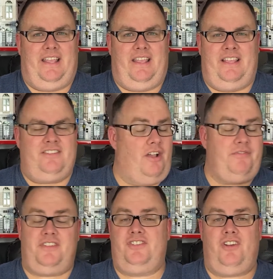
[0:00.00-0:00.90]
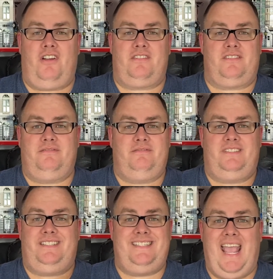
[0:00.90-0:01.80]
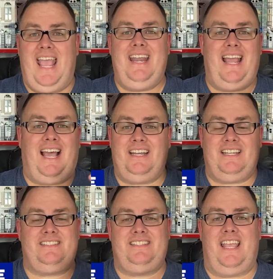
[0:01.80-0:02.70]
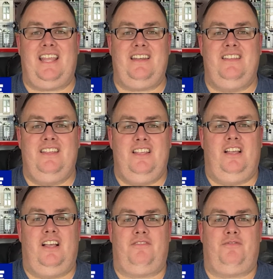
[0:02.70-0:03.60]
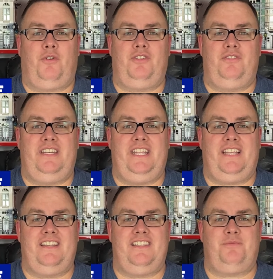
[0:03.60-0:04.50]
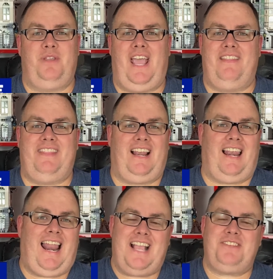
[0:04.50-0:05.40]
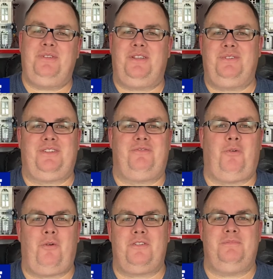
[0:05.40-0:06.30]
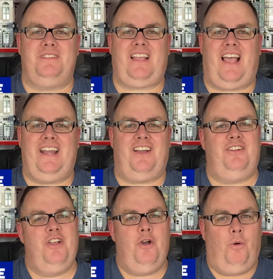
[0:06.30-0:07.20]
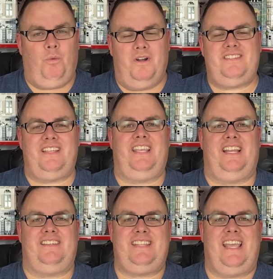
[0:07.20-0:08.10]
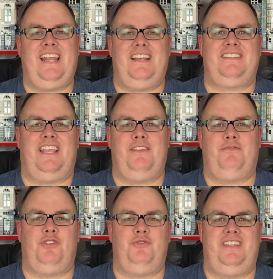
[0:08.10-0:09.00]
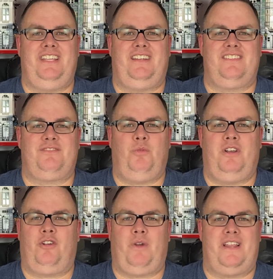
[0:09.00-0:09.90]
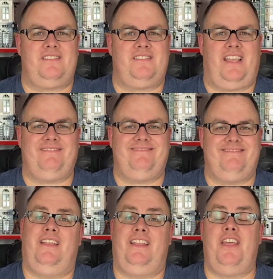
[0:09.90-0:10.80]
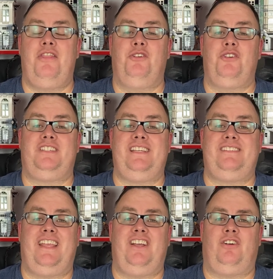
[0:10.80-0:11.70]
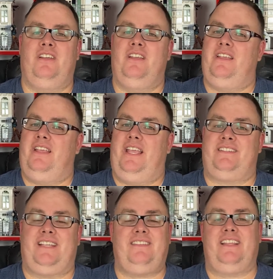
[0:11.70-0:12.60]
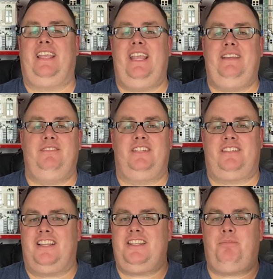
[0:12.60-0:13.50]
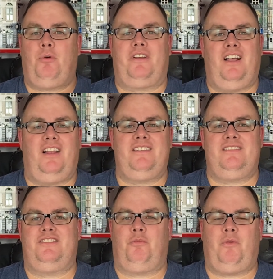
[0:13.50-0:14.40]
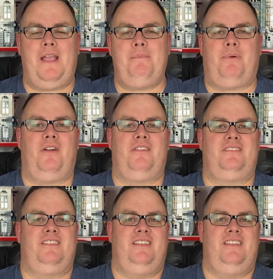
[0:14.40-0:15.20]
is off the charts. 10 out of 10 for uniqueness. We had that last week with the Forestman's Hideout. Once again, 10 out of 10 for uniqueness. What a great set. And then third, detail. It's got the gate, it's got the portcullis, the ramparts,